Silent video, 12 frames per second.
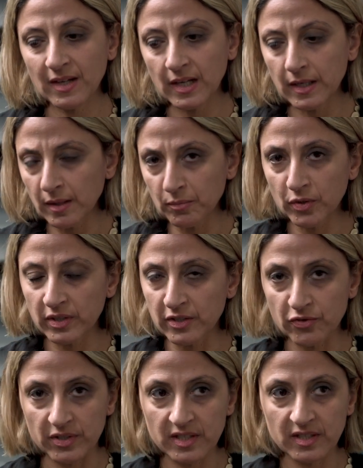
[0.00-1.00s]
And I'm not
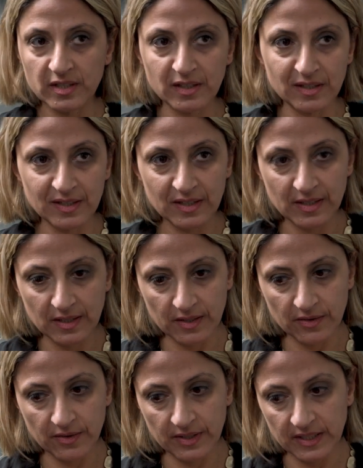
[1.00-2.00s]
interested in
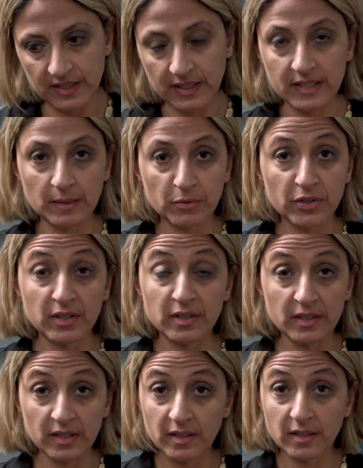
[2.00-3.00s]
these
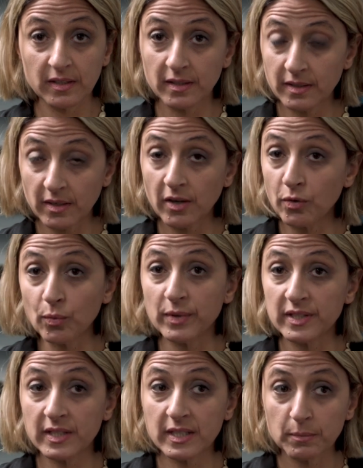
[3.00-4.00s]
exceptions. There are
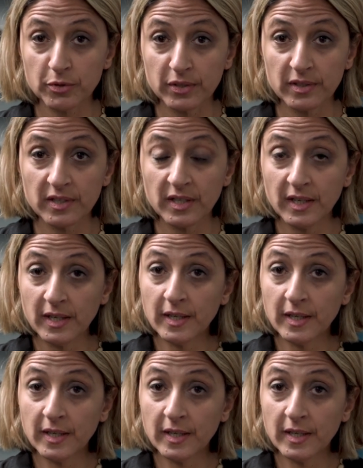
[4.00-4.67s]
always exceptions,